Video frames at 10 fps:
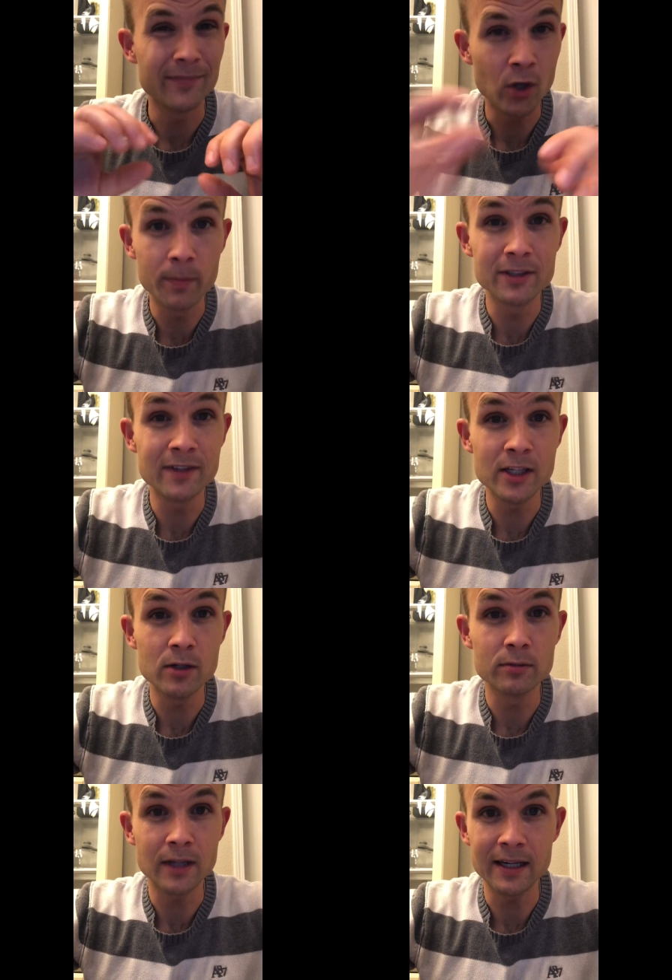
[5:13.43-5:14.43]
hope this
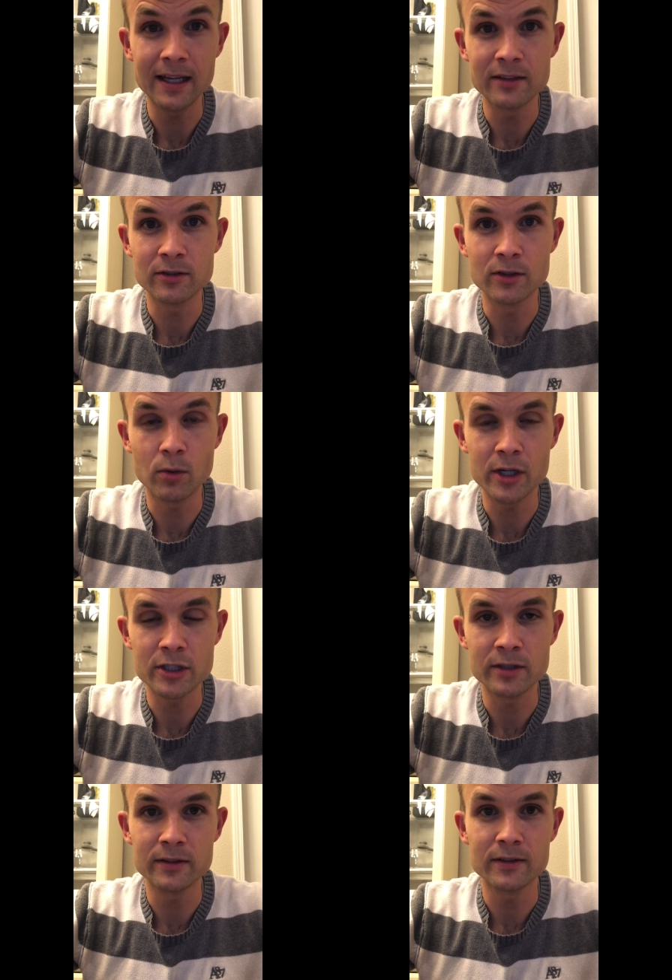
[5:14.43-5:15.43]
video kind of answered the
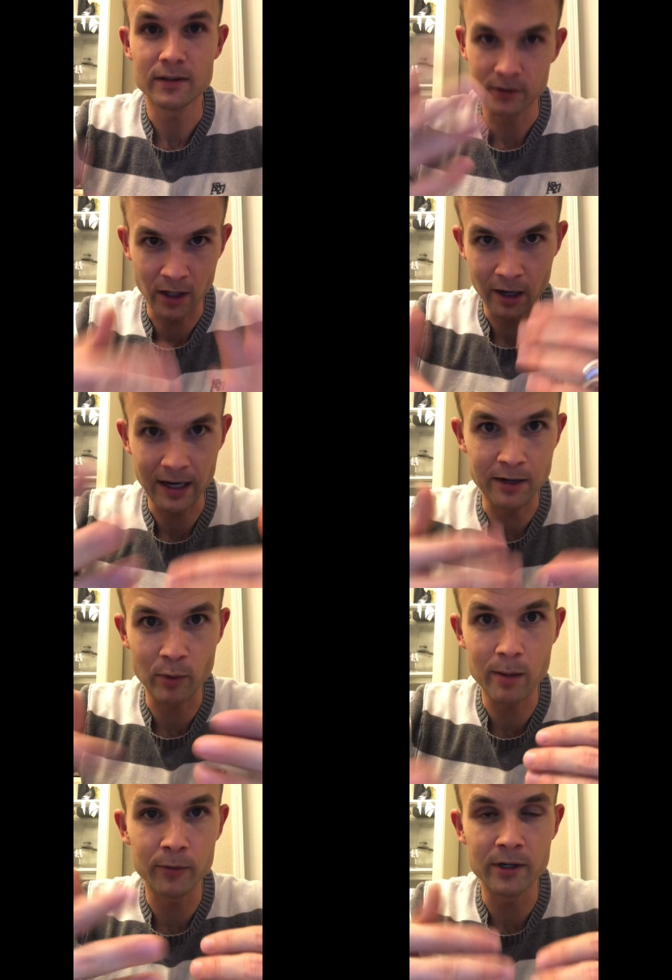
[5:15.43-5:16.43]
questions. Sorry, I kind of
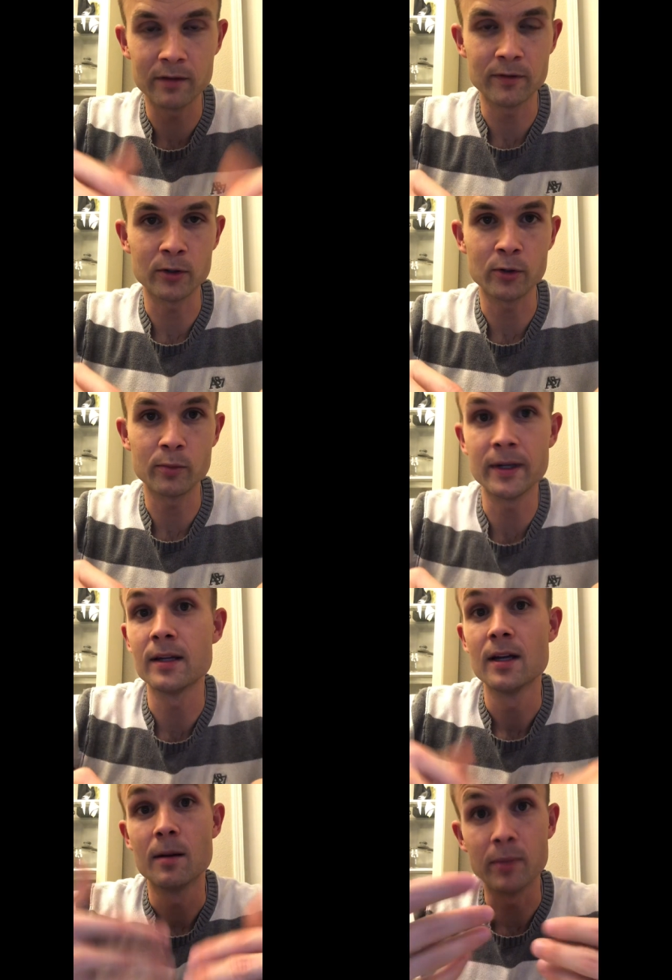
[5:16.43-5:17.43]
rambled there for a little bit,
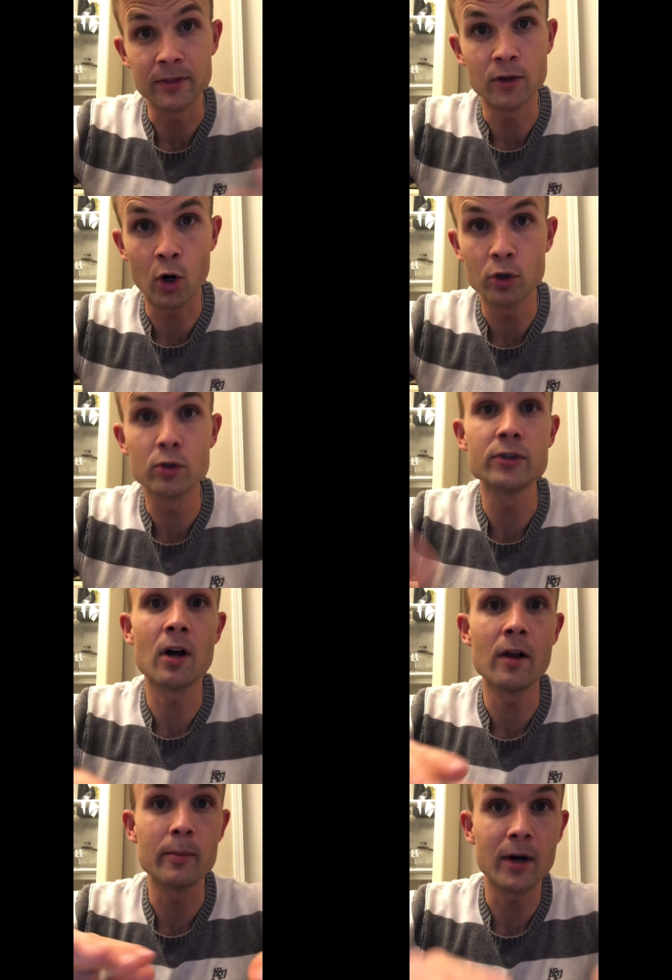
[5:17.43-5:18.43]
but the article's
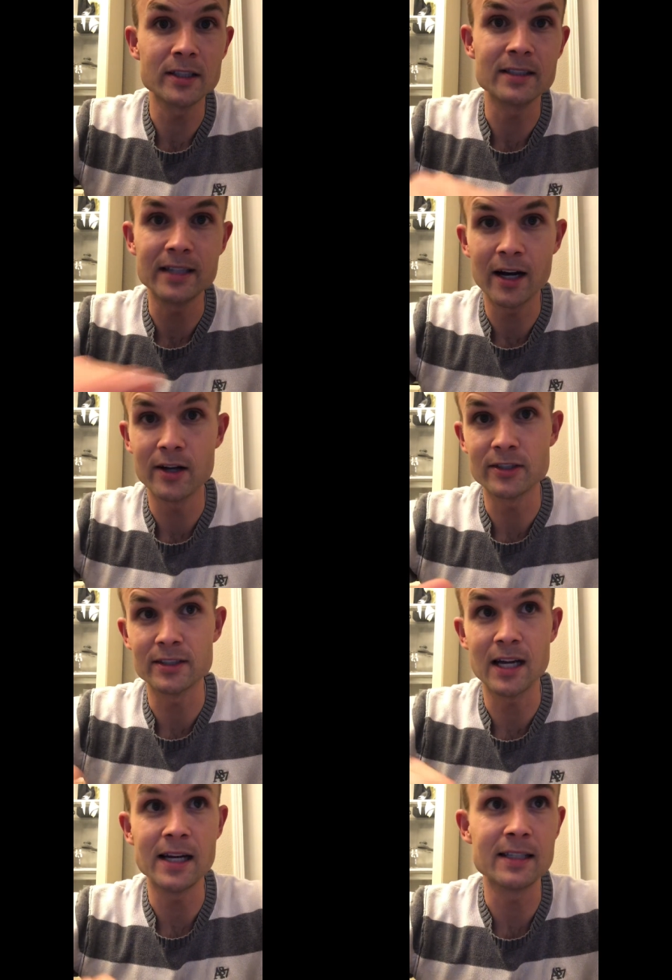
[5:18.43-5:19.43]
on the Boston Terrier
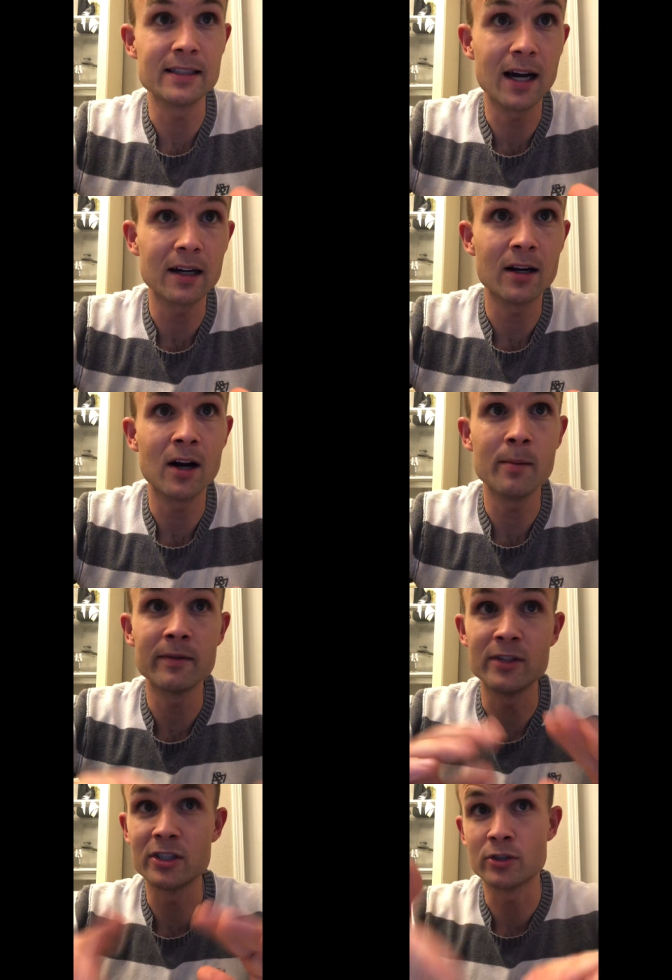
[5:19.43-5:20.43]
Society.com. If
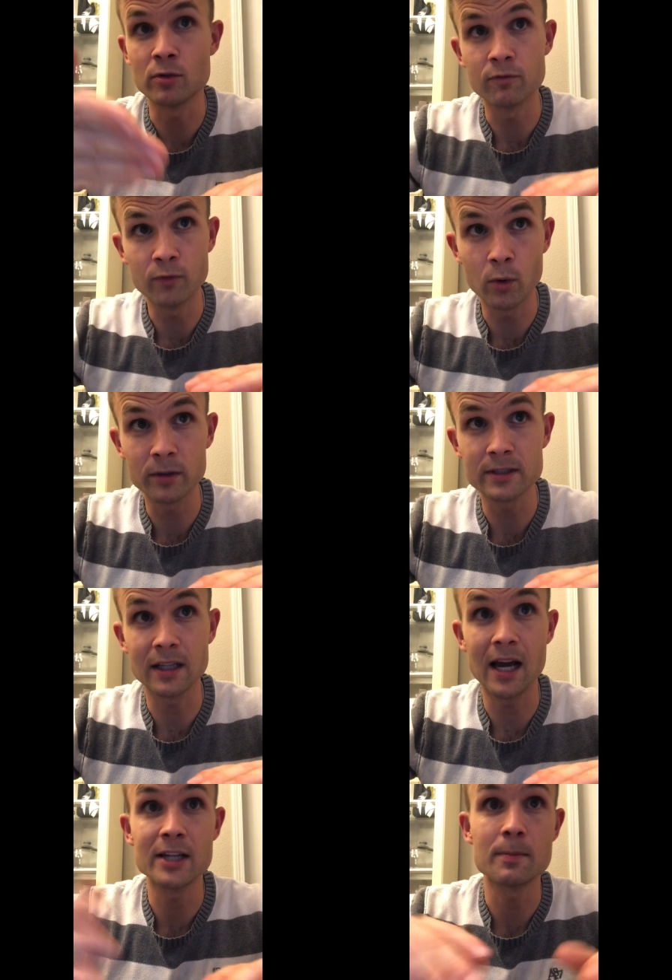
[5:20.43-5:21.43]
you just do forward
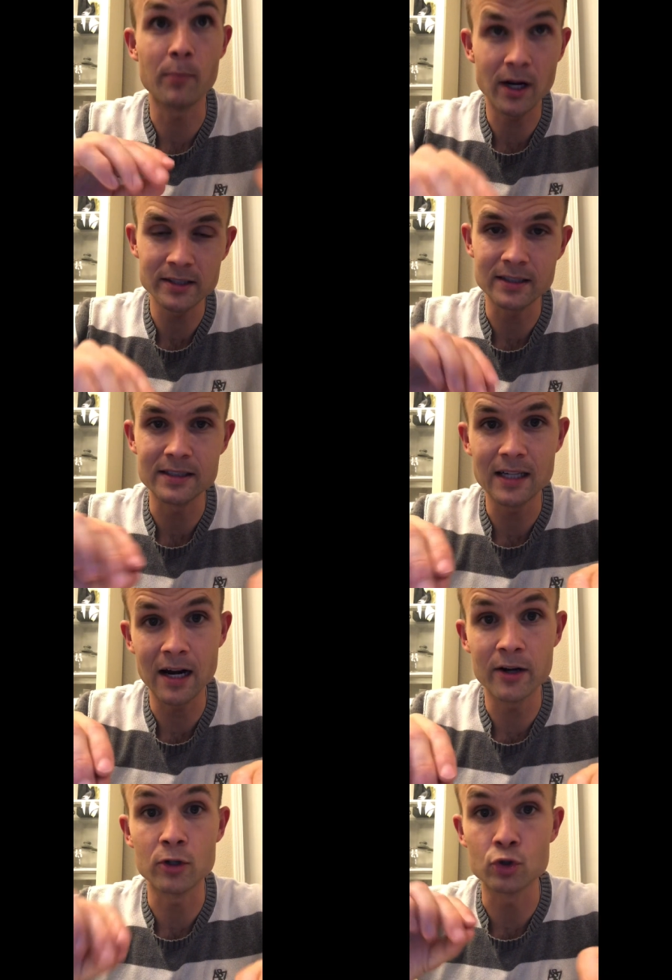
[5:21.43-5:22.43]
slash Boston
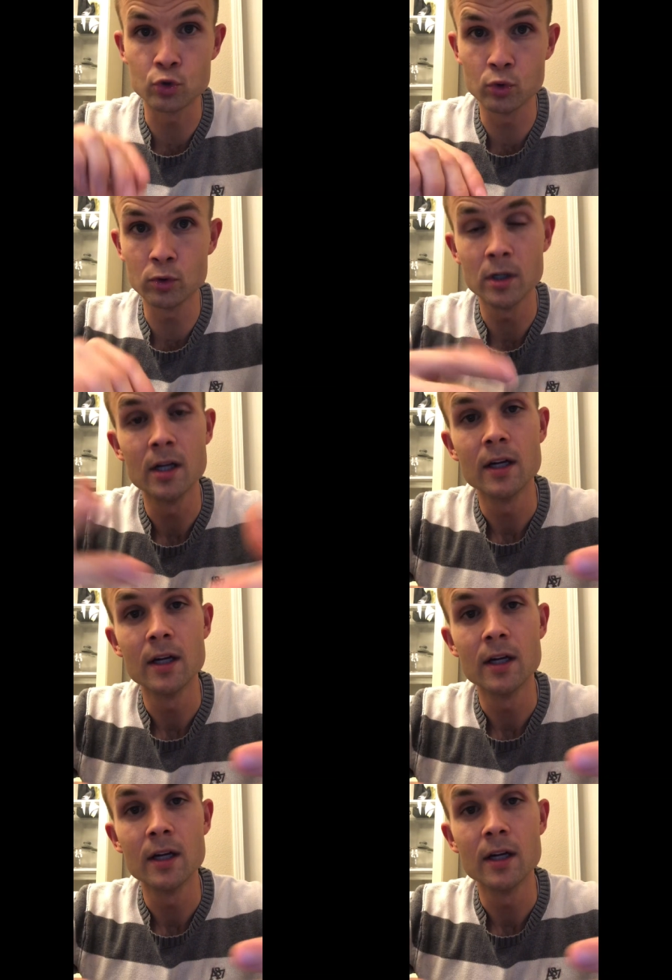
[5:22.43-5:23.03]
Terrier Drool,